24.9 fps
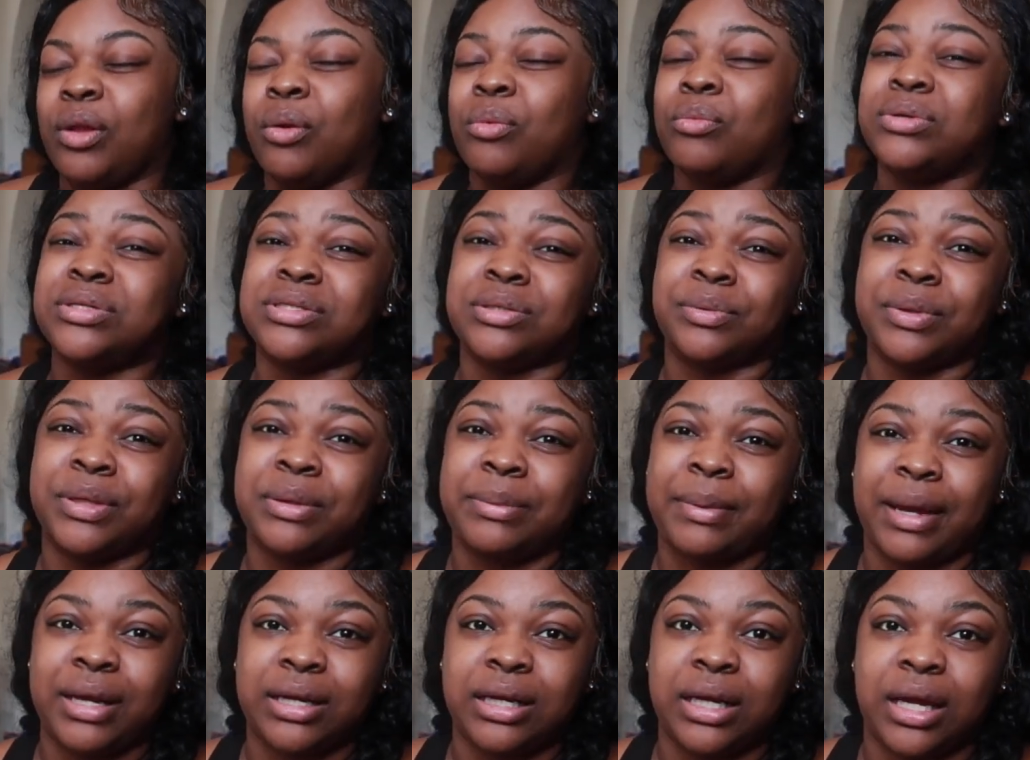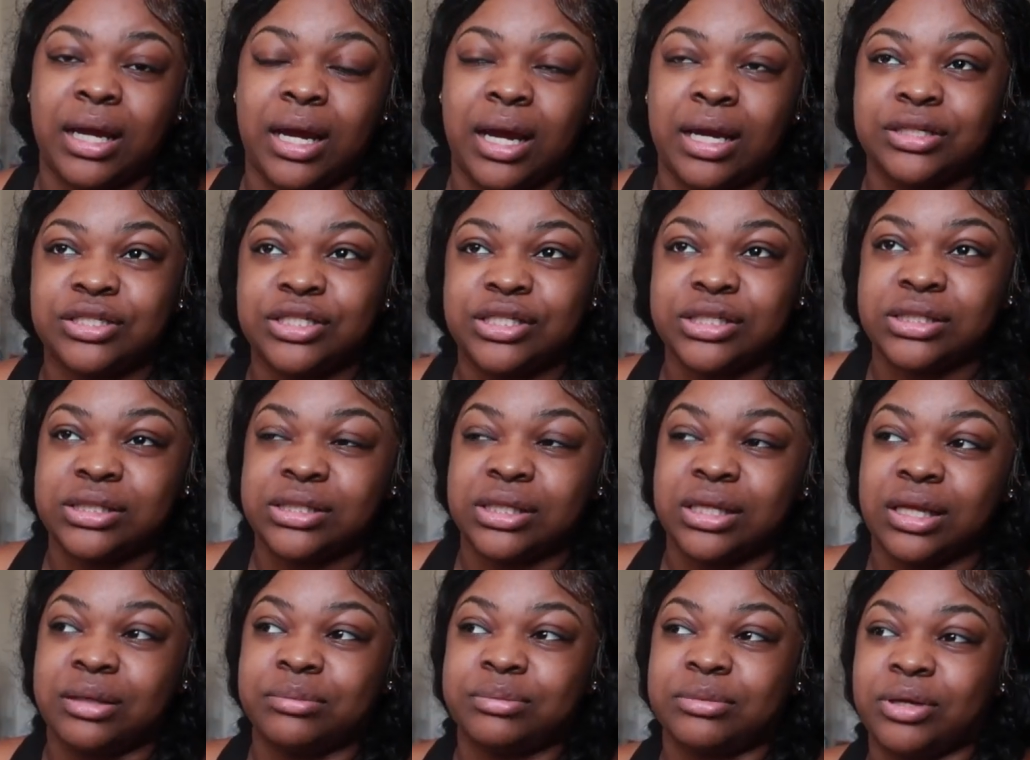was a really bad day. I just
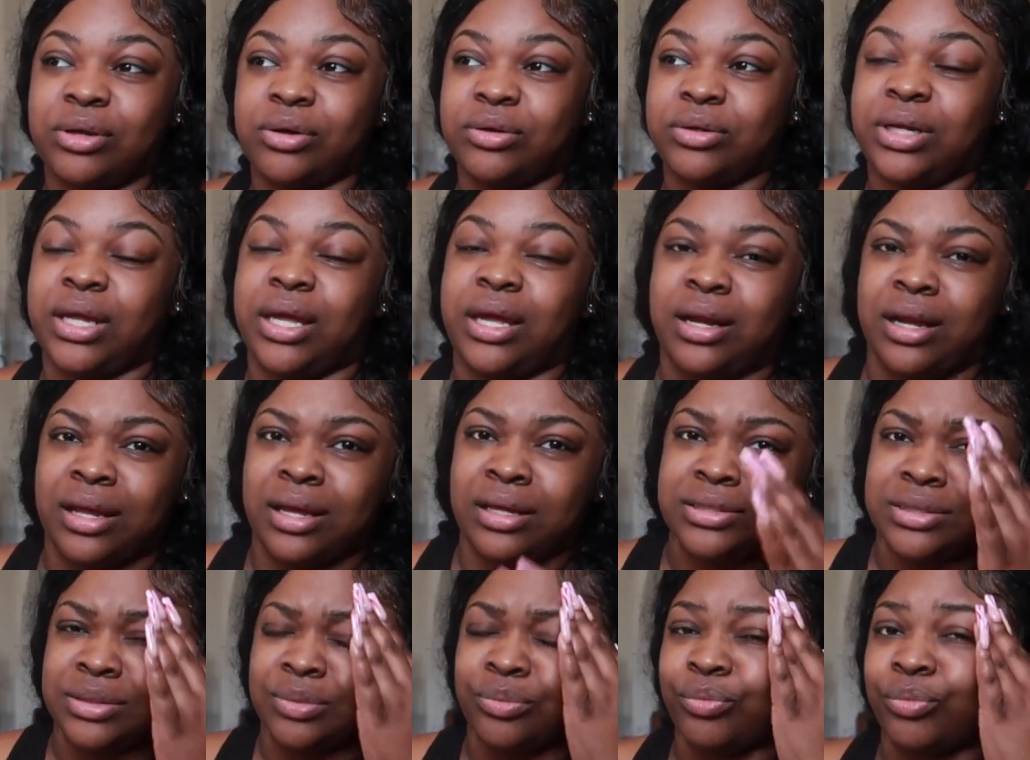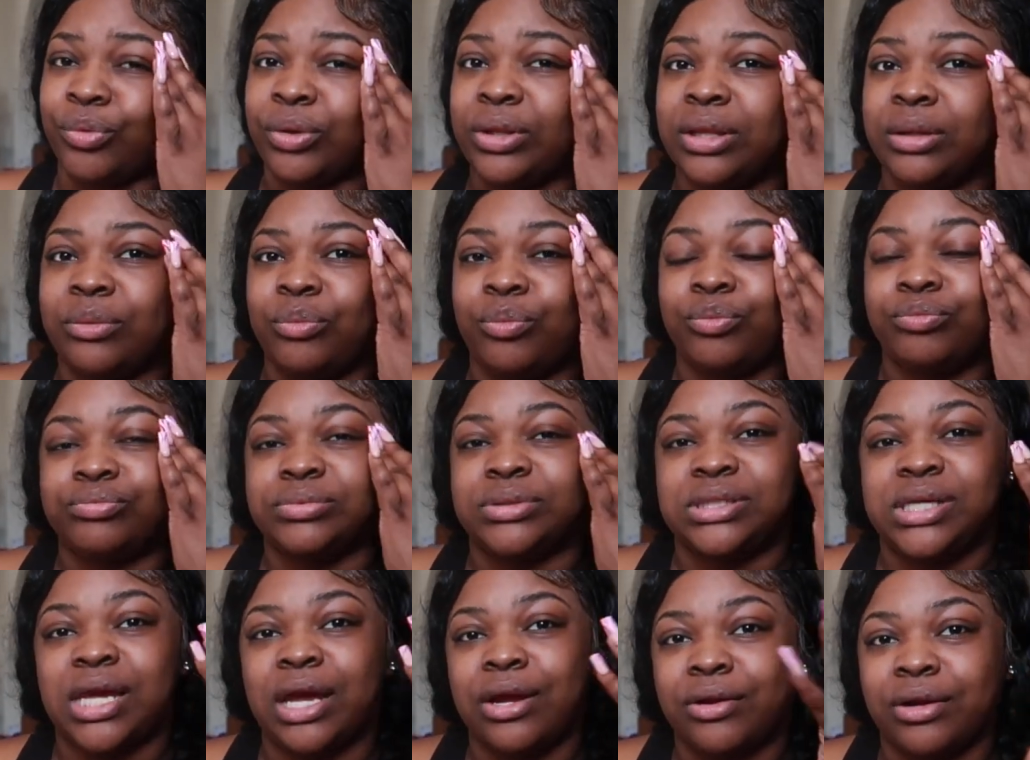slept the whole day and I had some really
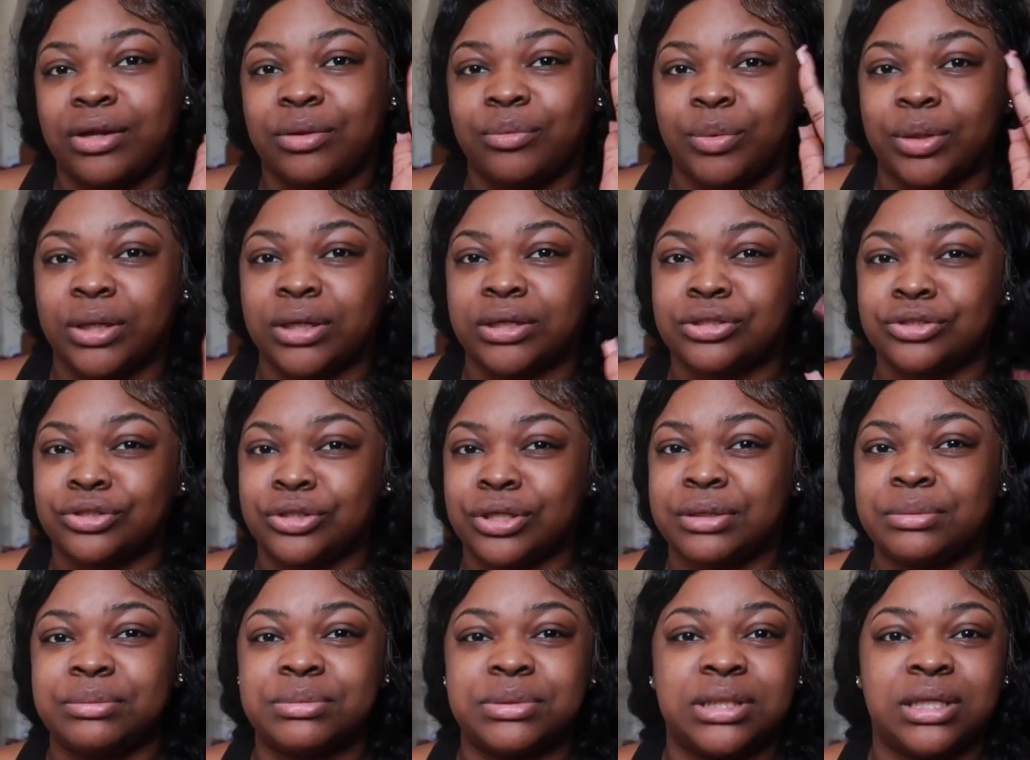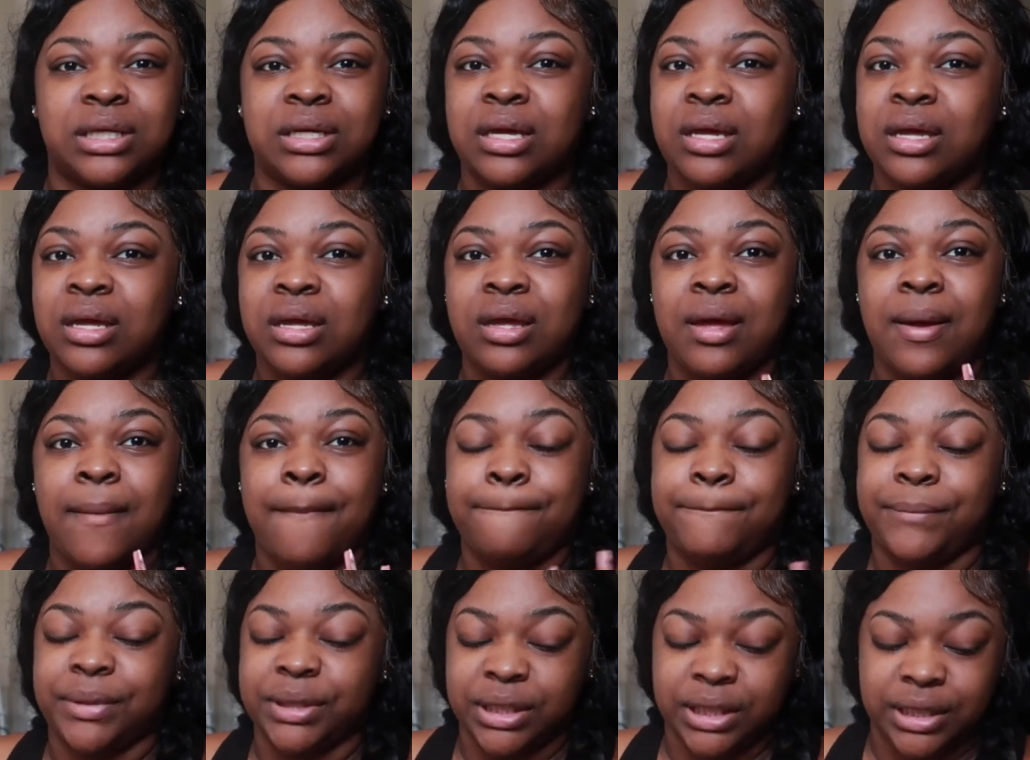scary weird dreams,
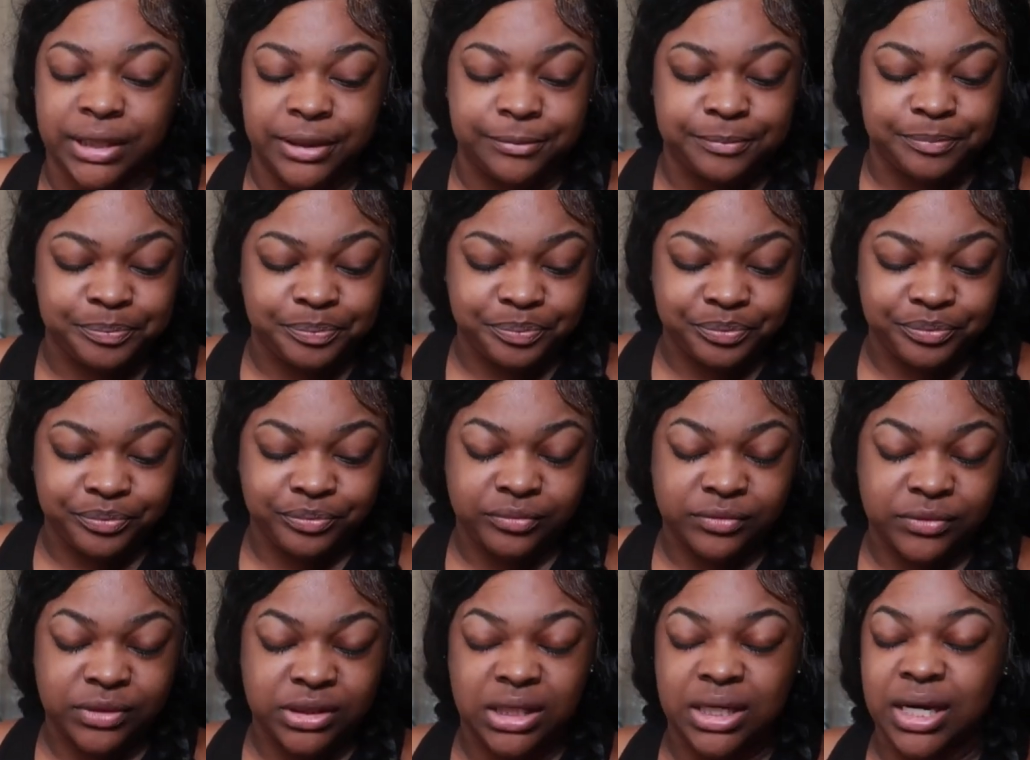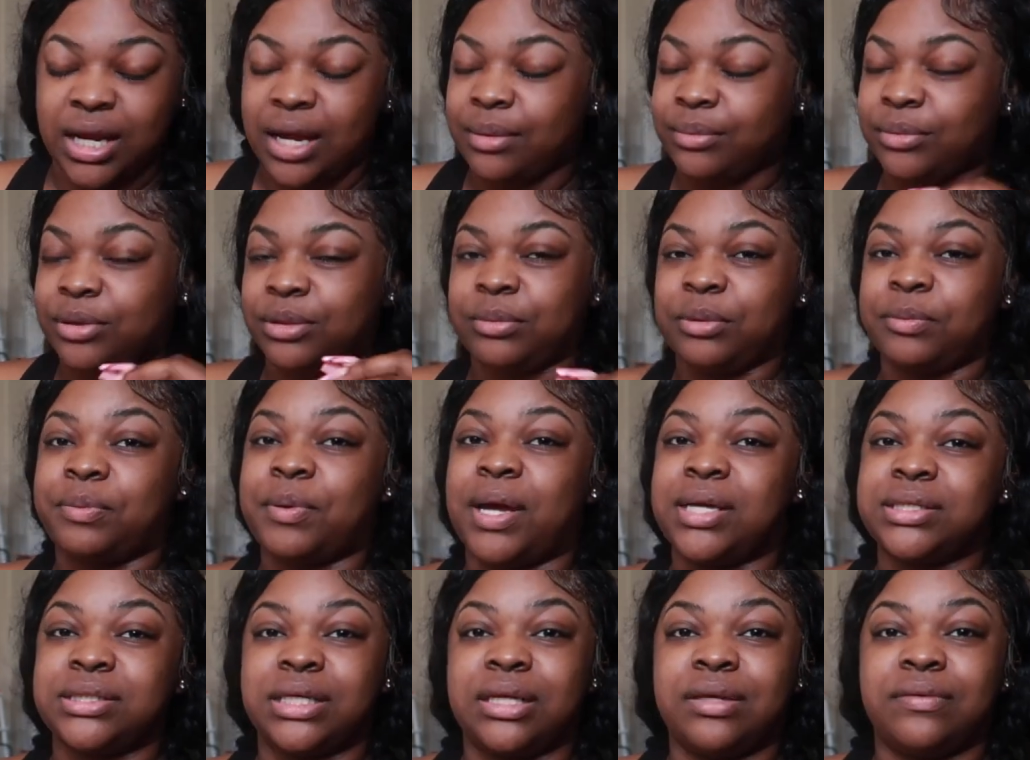but today I'm gonna be
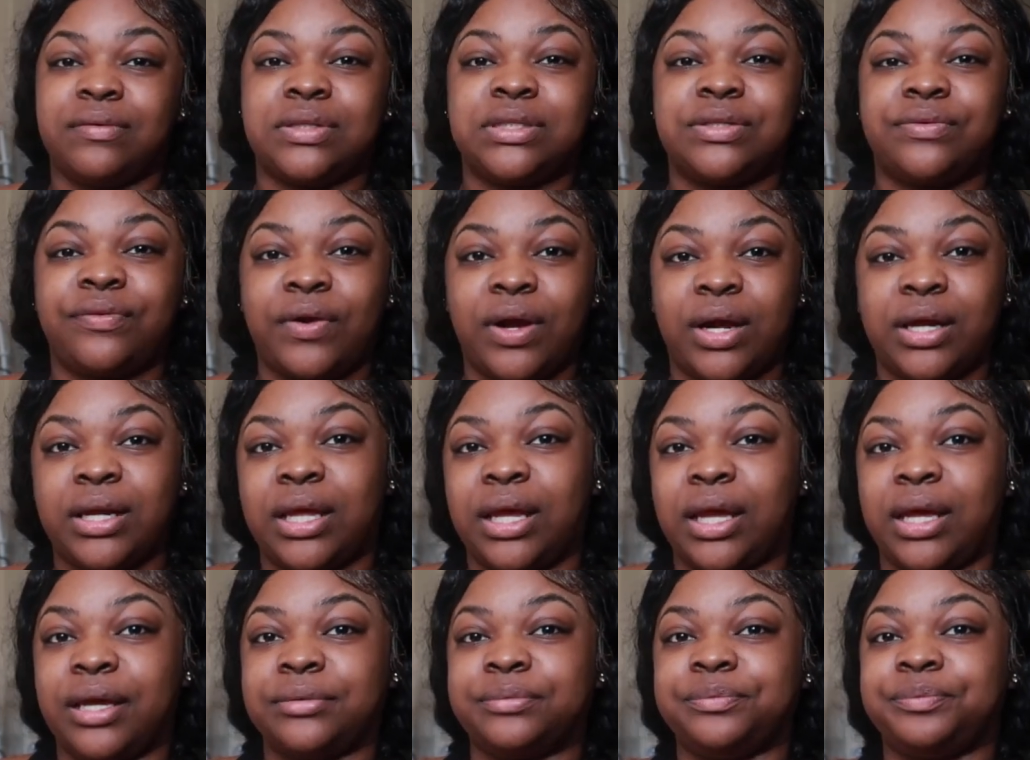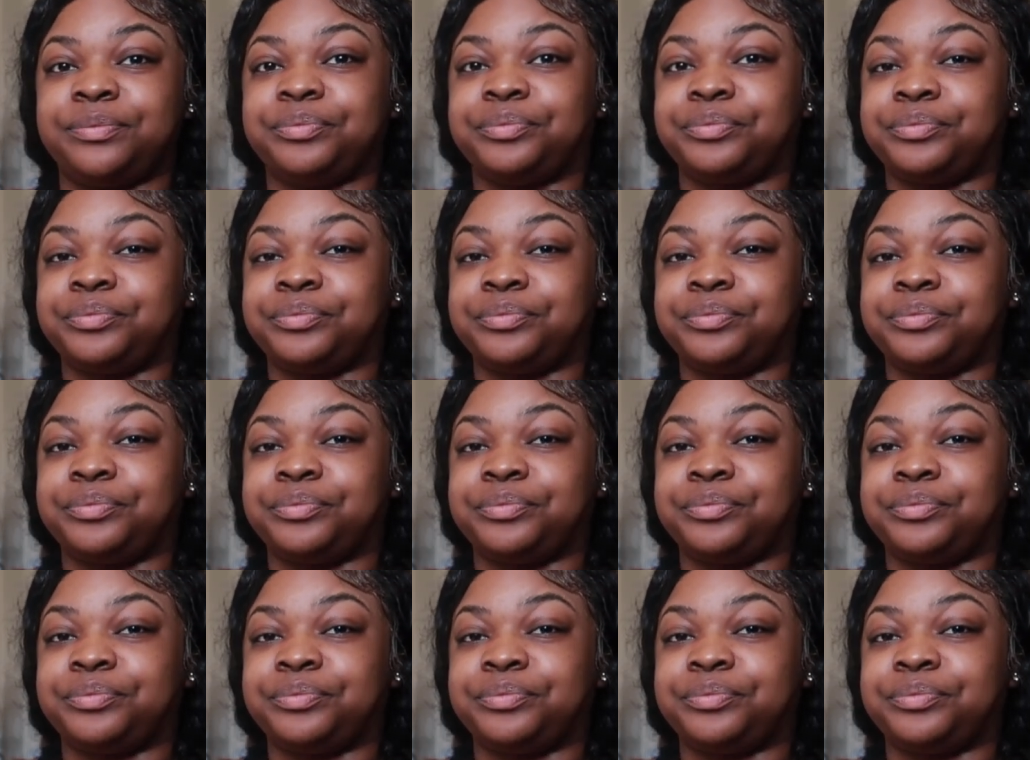positive. It's Friday,